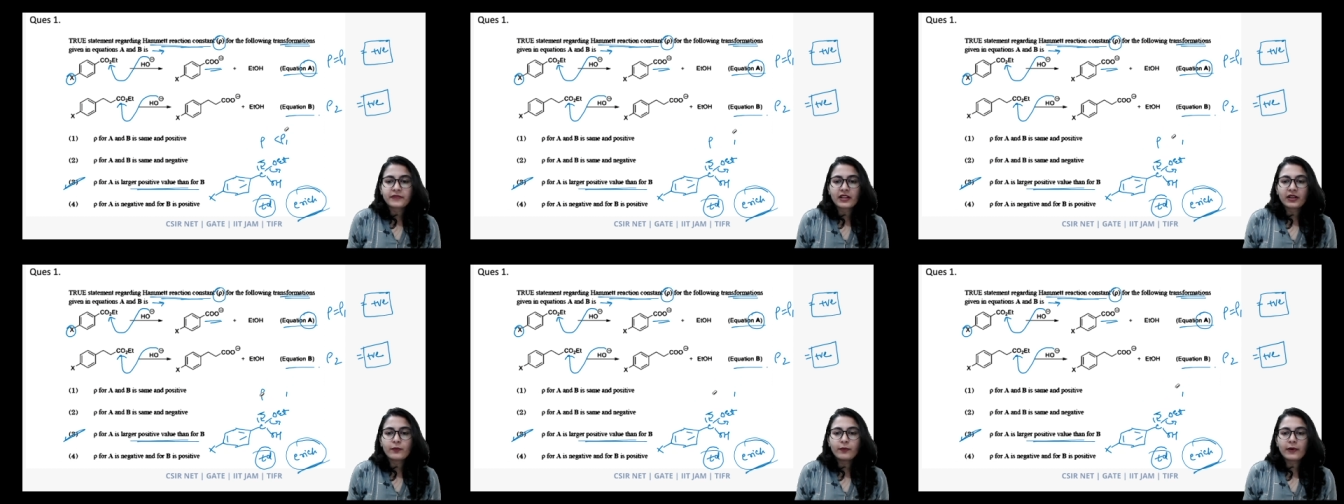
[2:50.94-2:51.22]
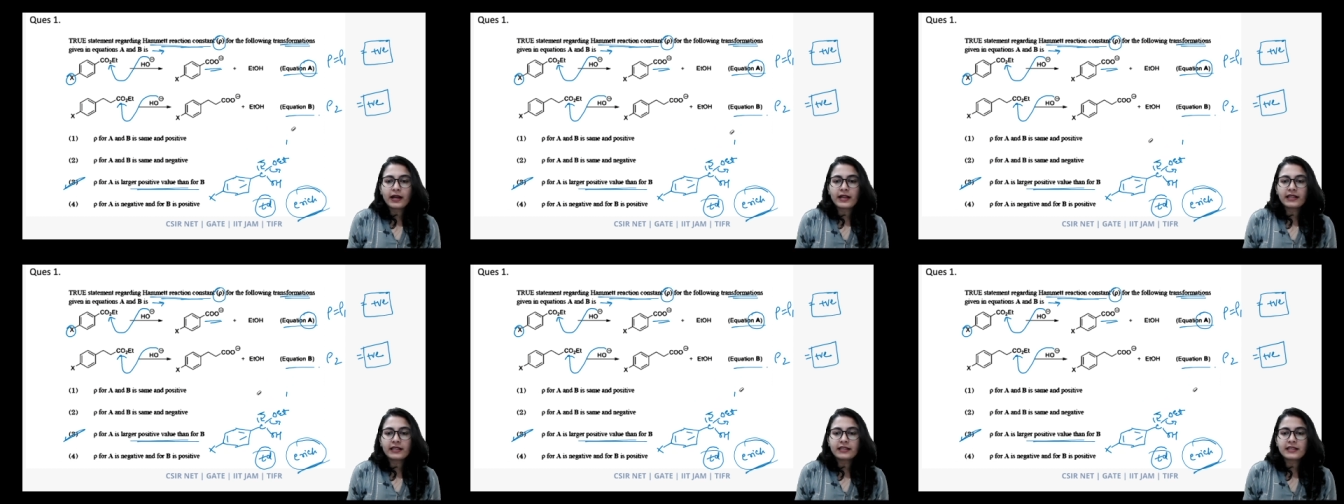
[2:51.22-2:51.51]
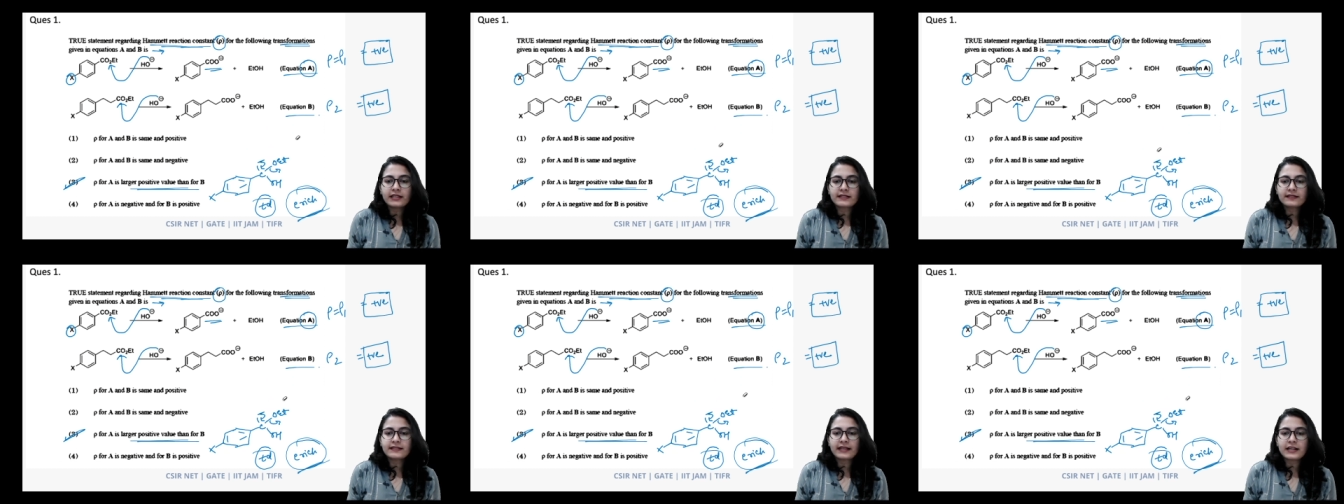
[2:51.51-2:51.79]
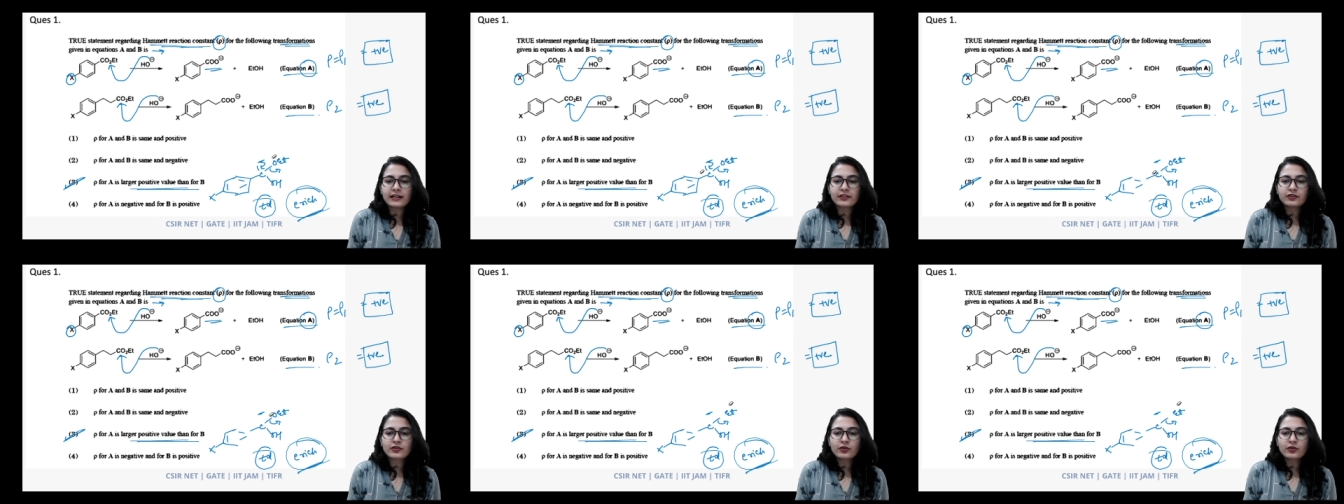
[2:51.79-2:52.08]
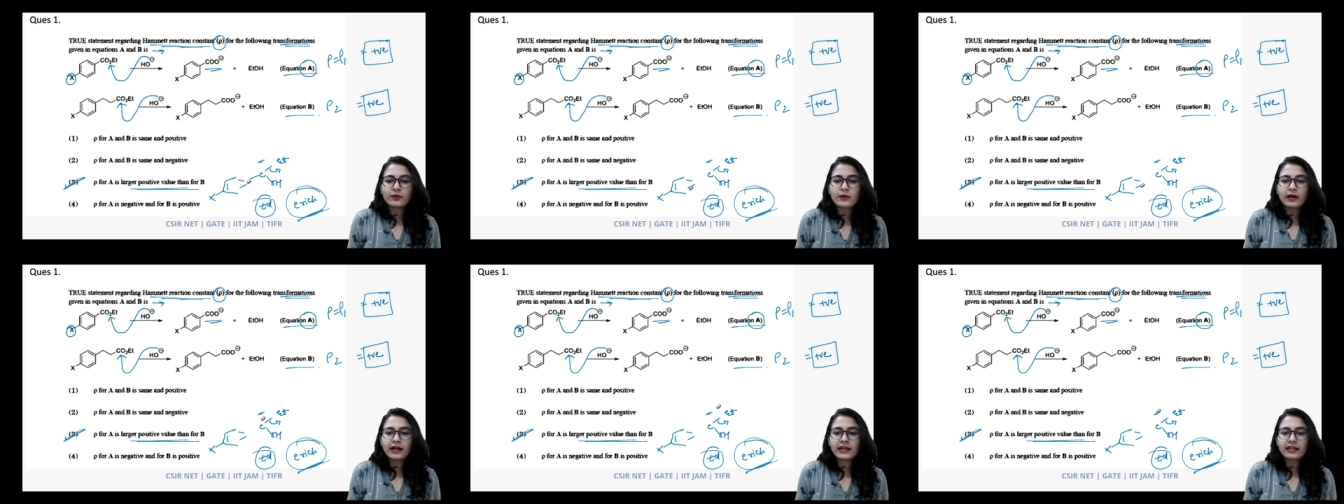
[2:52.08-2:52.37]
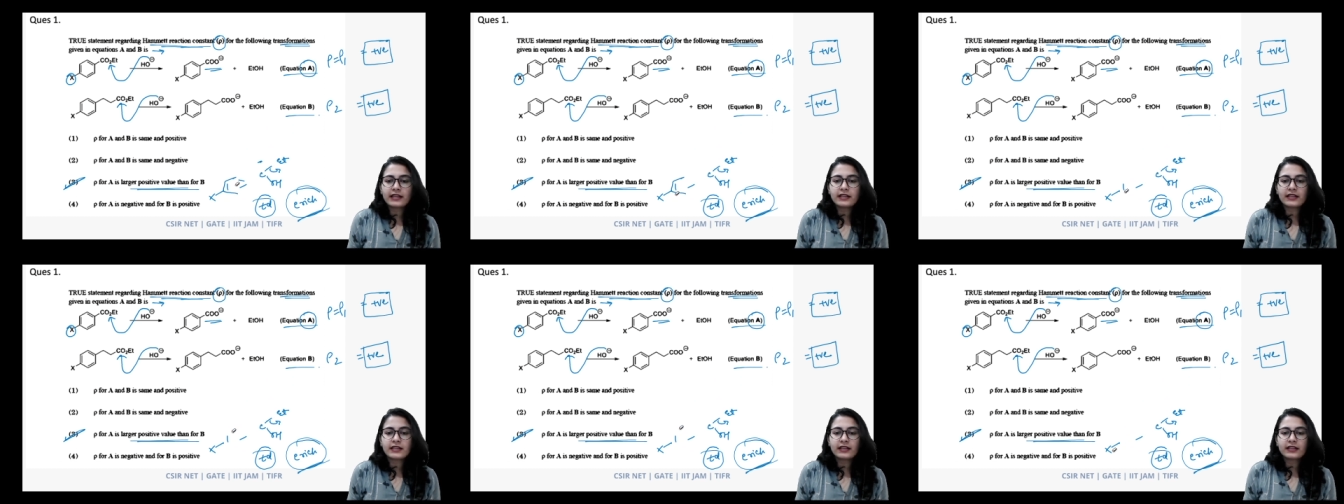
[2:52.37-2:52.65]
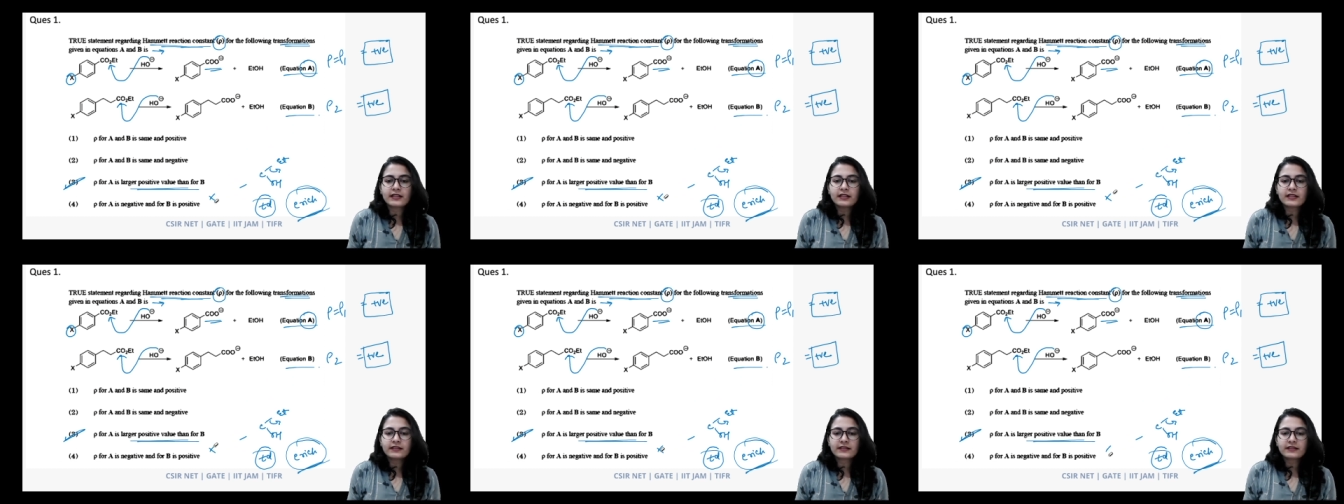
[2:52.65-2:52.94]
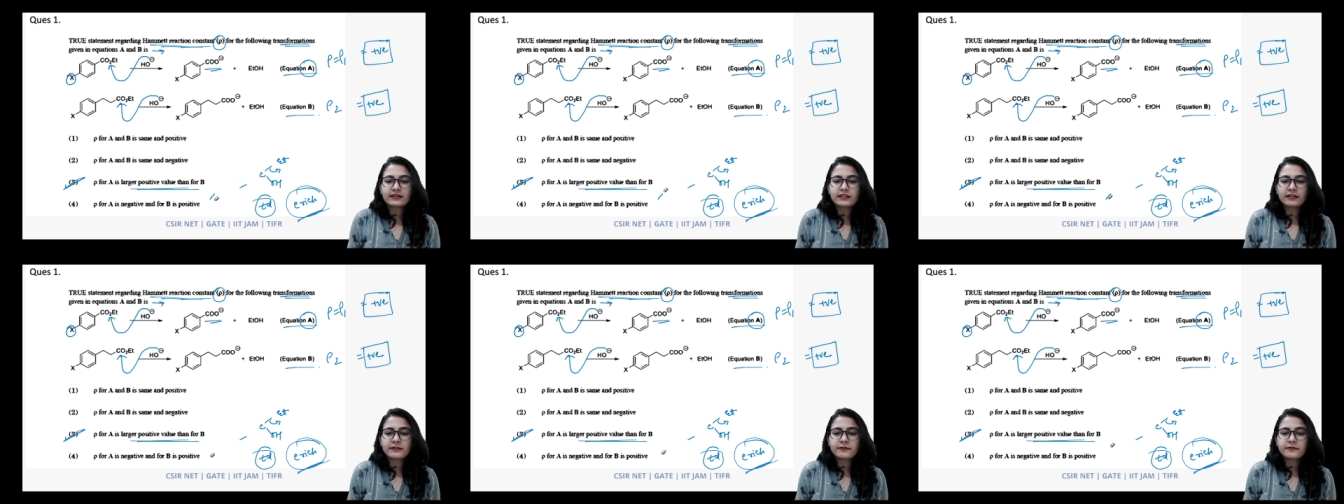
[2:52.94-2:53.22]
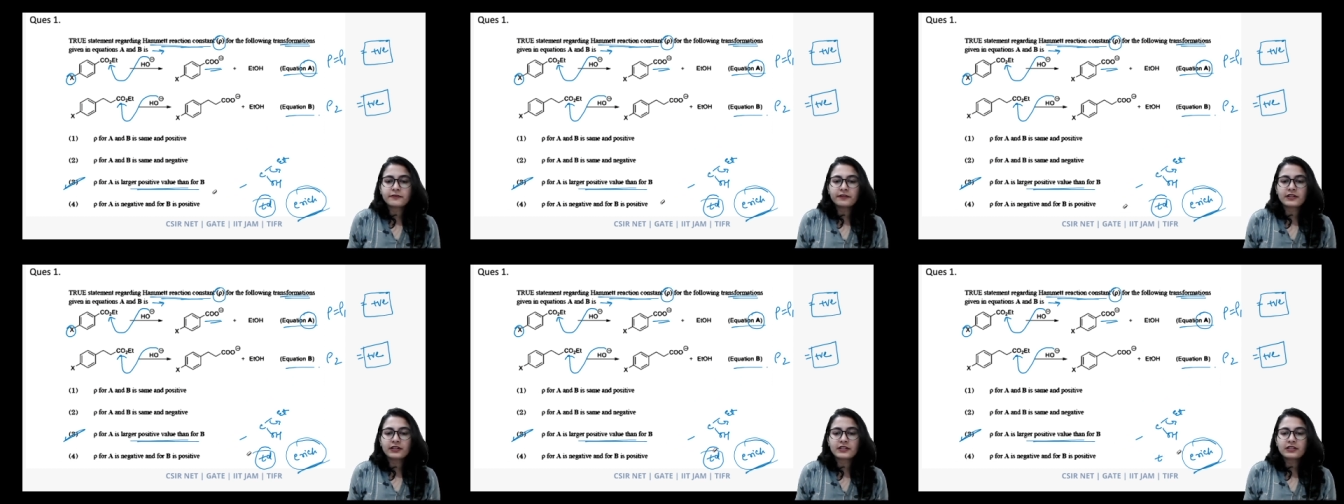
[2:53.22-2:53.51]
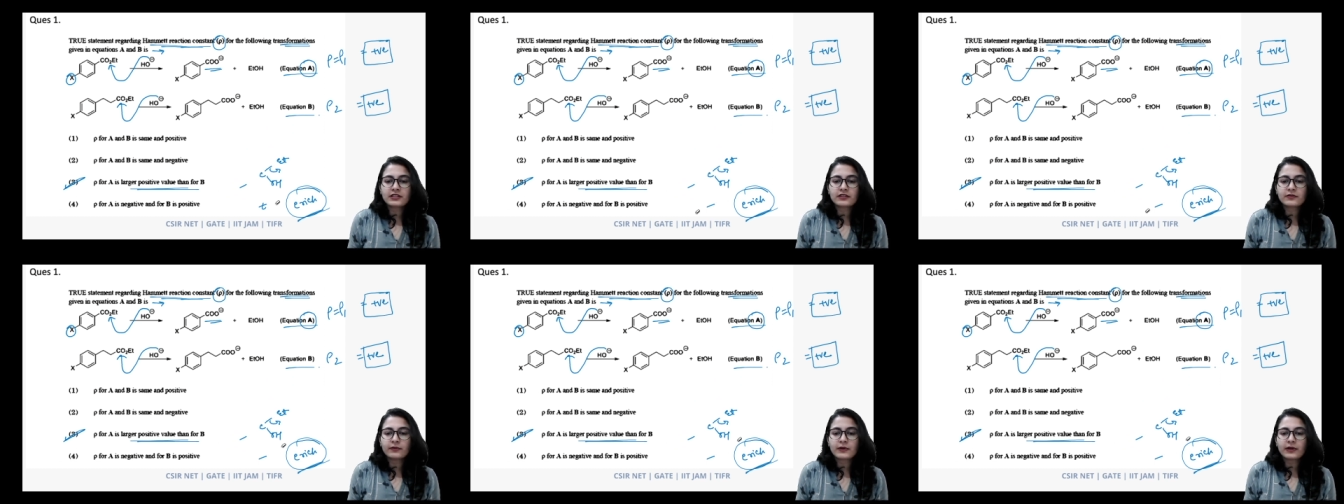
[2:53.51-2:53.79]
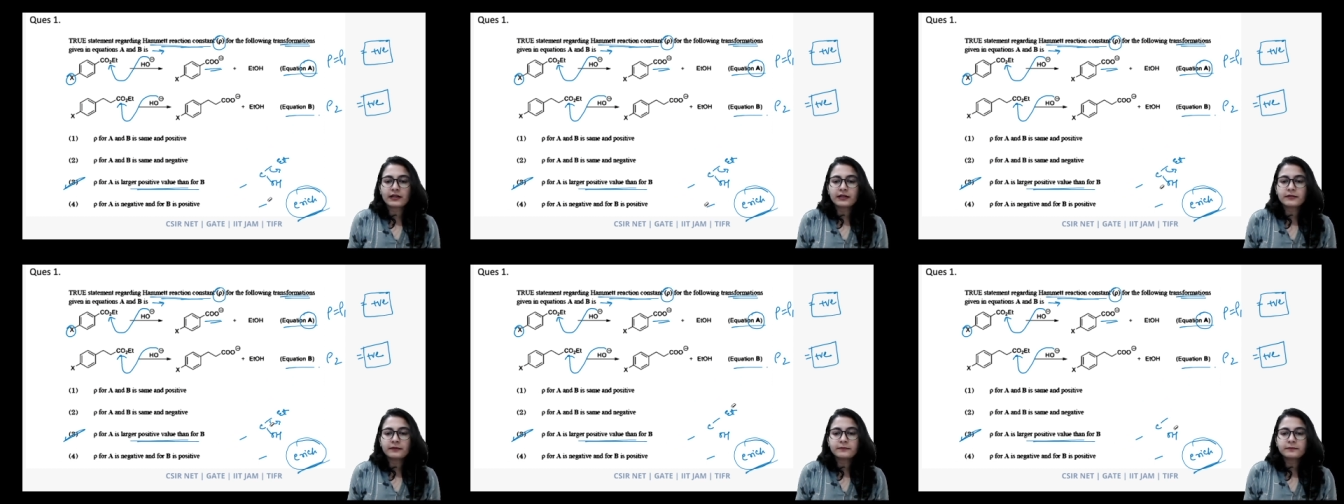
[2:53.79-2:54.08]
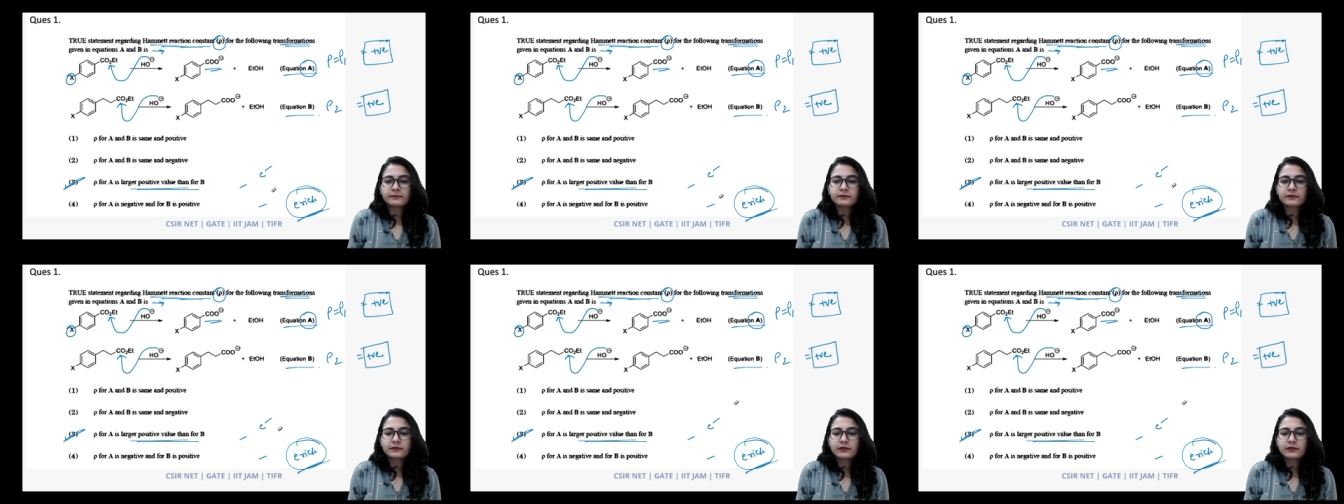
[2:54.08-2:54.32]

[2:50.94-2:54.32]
Why is that so? Why is the first one